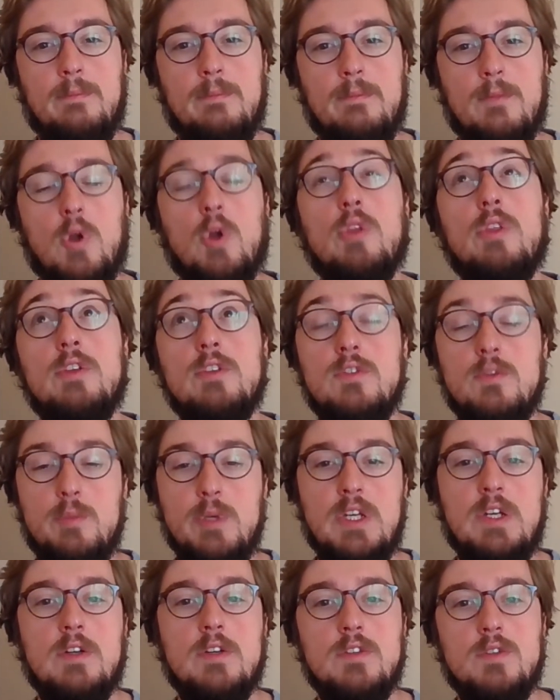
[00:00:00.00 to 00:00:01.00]
or the
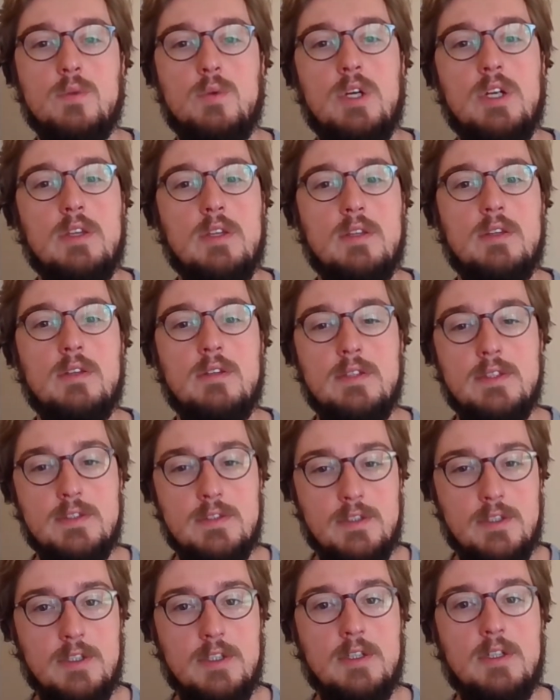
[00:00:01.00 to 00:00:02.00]
speaker is aware that the
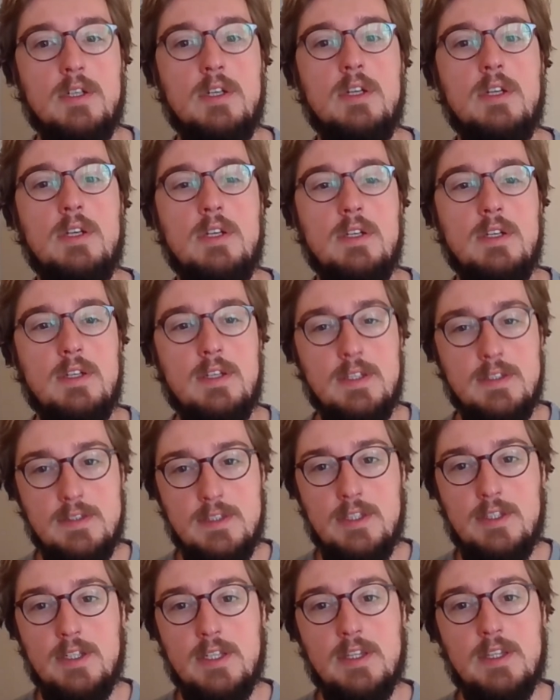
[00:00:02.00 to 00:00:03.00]
listener is
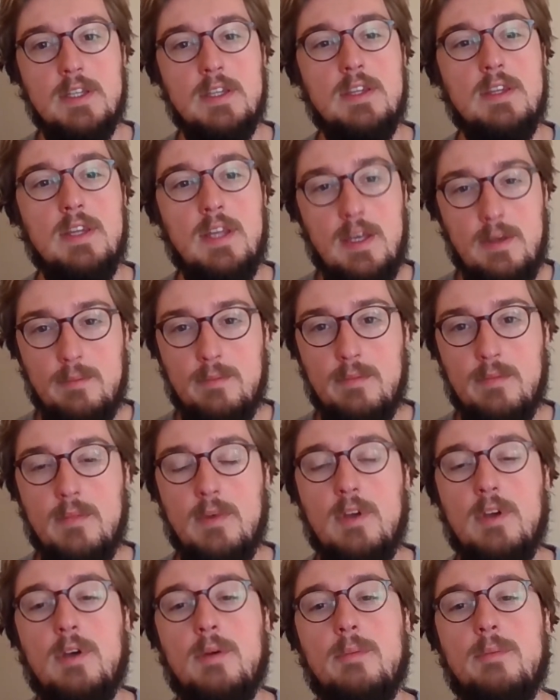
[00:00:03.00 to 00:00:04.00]
hearing them.
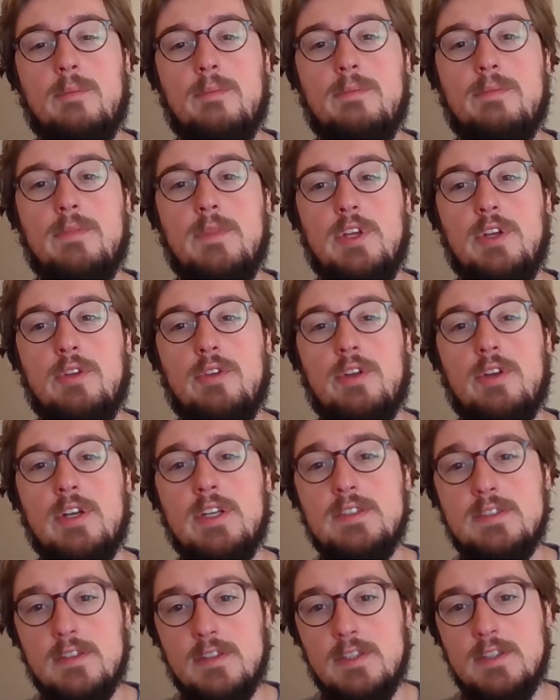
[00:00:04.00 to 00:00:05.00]
There
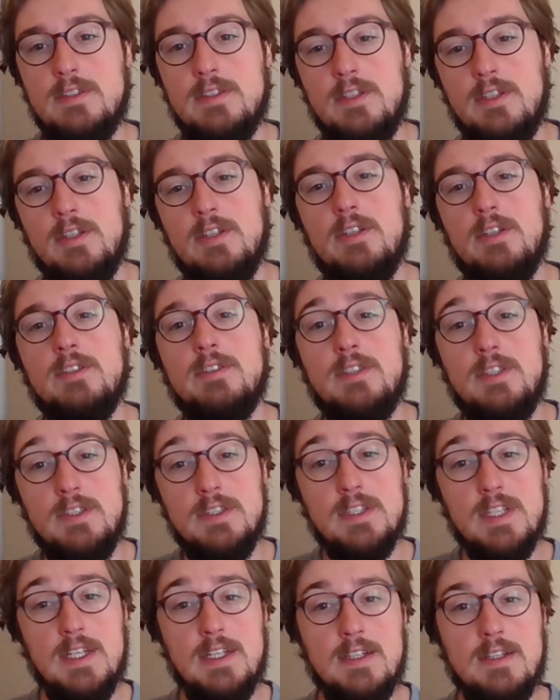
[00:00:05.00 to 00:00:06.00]
is a listener, there's an
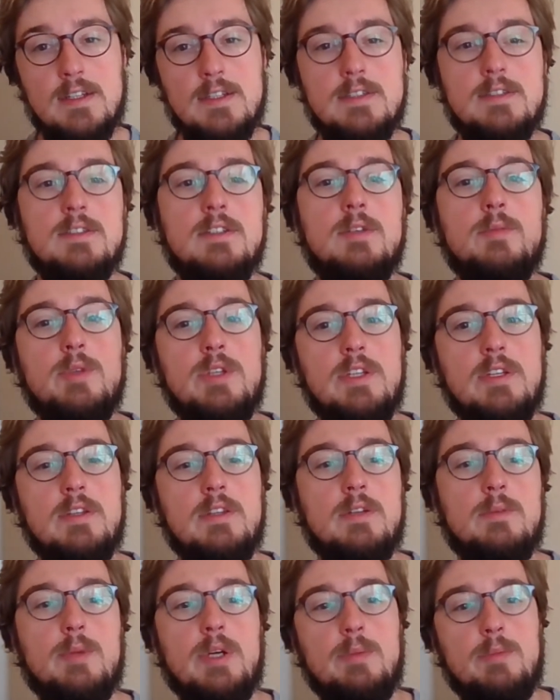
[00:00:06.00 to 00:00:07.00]
intended listener, but then
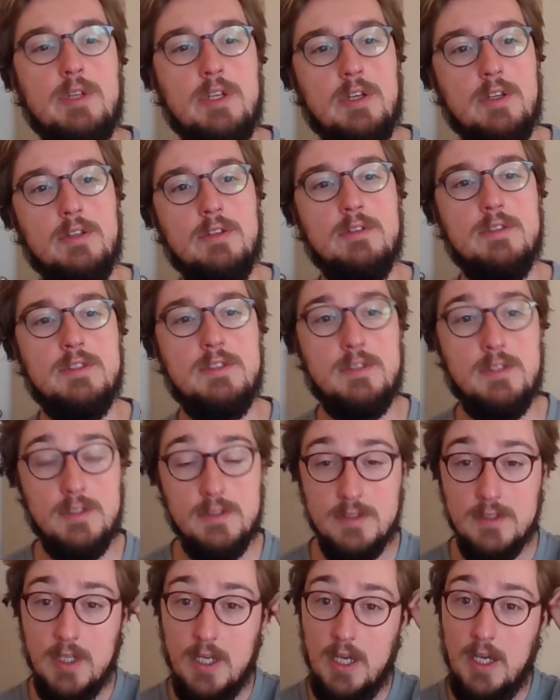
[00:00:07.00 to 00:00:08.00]
there might be other
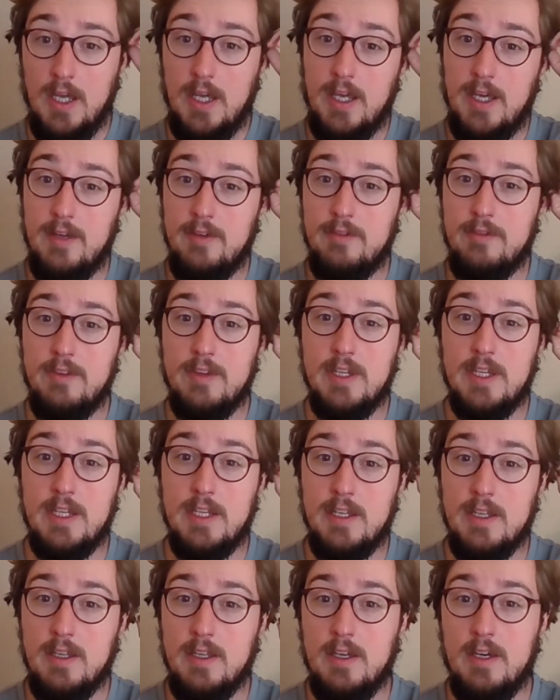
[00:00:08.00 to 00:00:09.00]
listeners. If
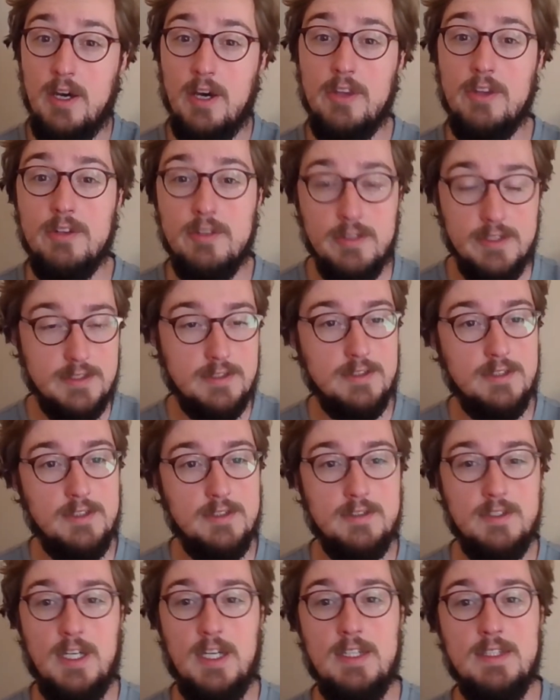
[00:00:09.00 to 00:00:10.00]
the other listener
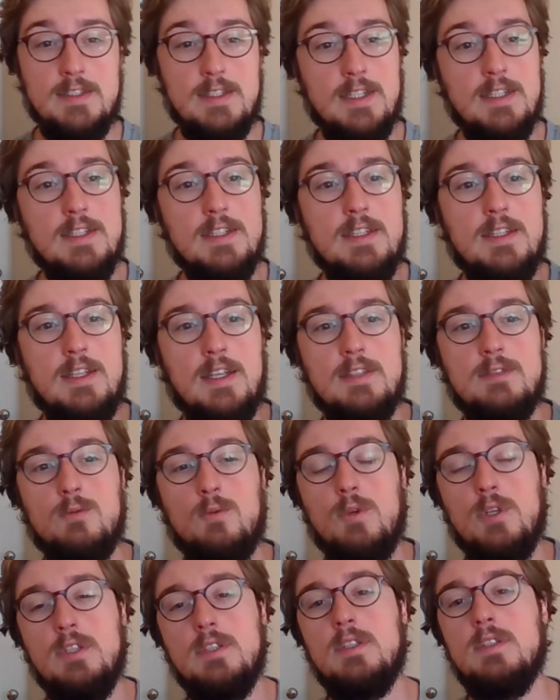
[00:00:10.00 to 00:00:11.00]
is not intended, that's
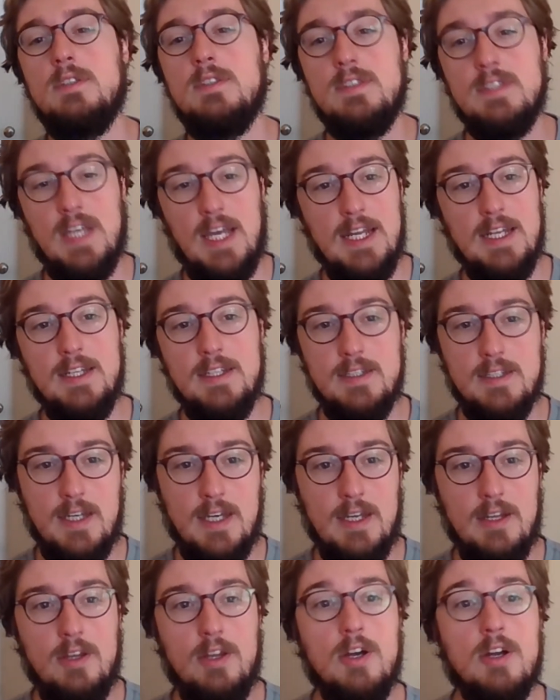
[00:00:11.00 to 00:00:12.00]
one-sided
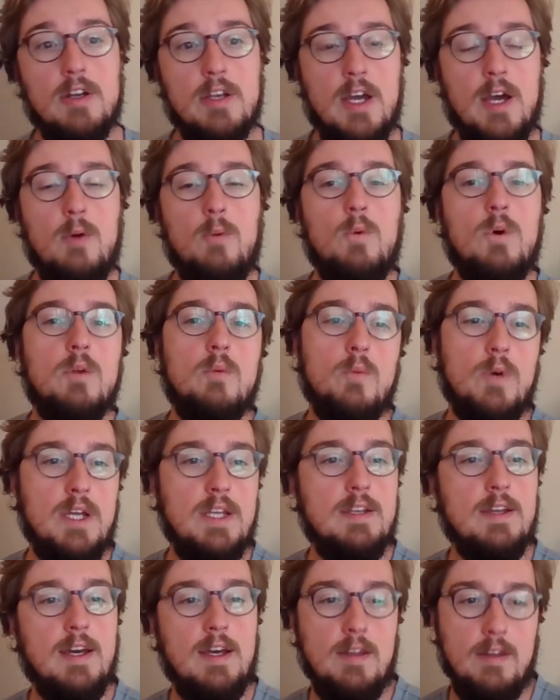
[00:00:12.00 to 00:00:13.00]
dialogue, not one-way
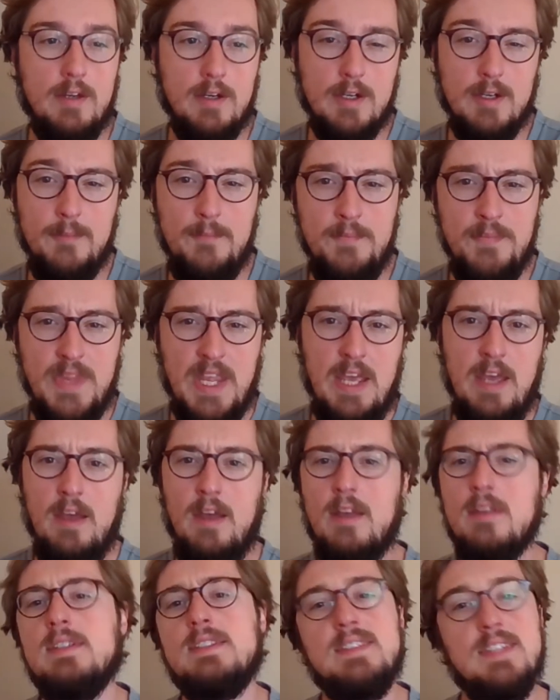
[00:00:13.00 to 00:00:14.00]
dialogue.
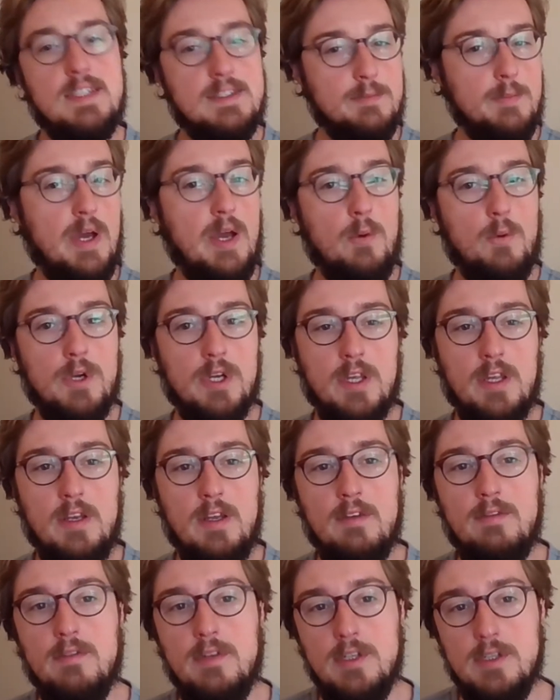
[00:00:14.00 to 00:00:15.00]
At least that's my working
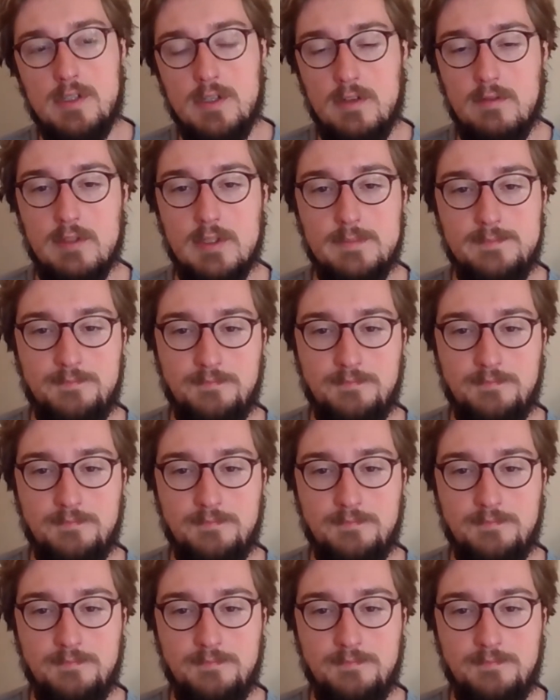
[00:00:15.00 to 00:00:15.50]
definition of it.